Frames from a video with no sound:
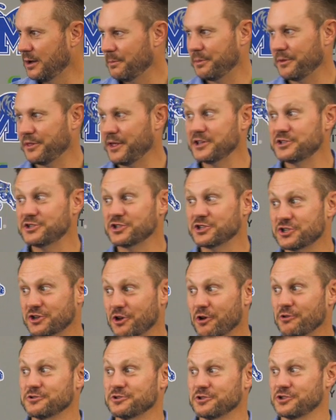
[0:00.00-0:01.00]
But that just
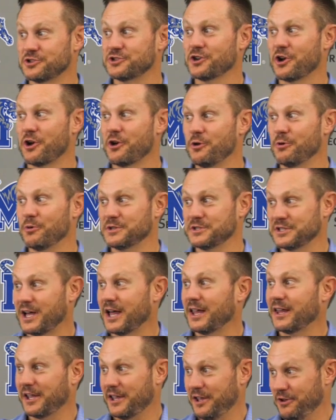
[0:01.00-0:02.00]
goes to show you it's
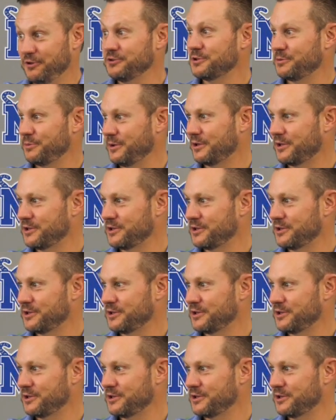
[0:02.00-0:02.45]
not like it used to be.